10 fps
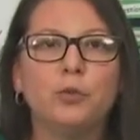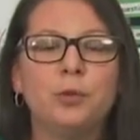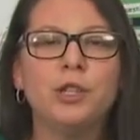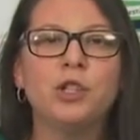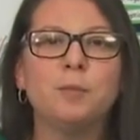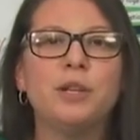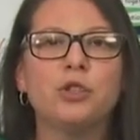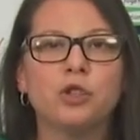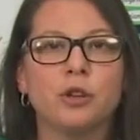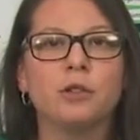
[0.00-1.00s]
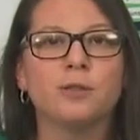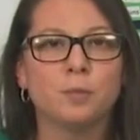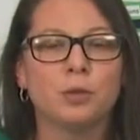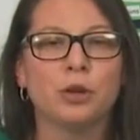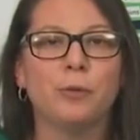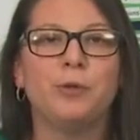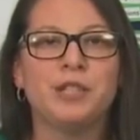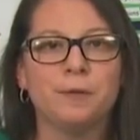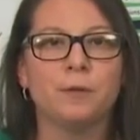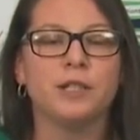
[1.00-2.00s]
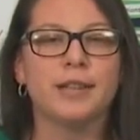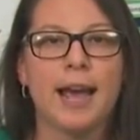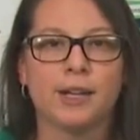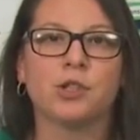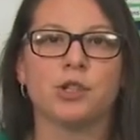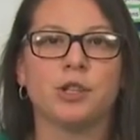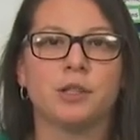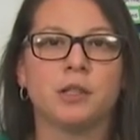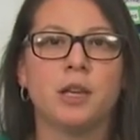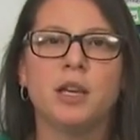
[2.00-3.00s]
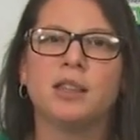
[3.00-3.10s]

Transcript: we should be sure to observe different textures.